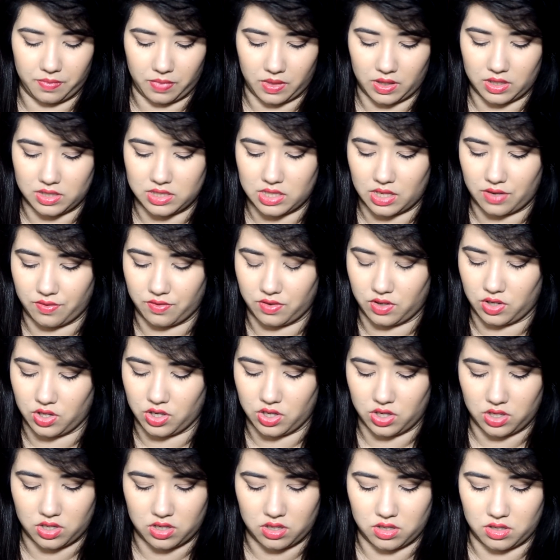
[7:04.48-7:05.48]
Let's have a
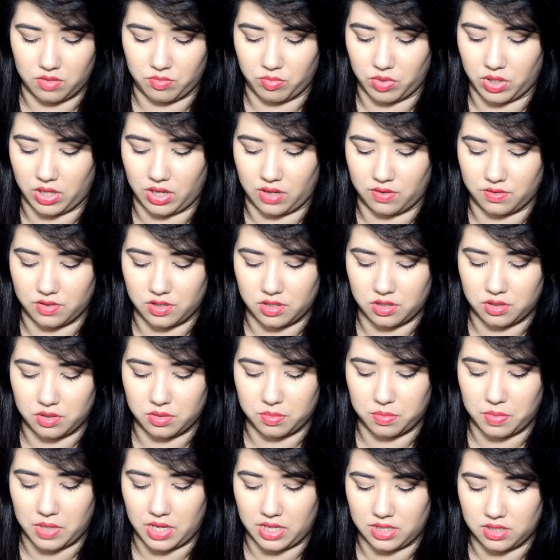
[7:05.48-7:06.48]
look. I'm running out of
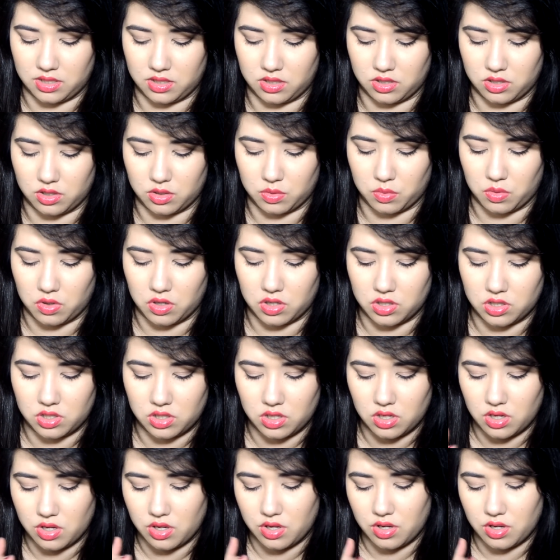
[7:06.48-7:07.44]
space to swatch.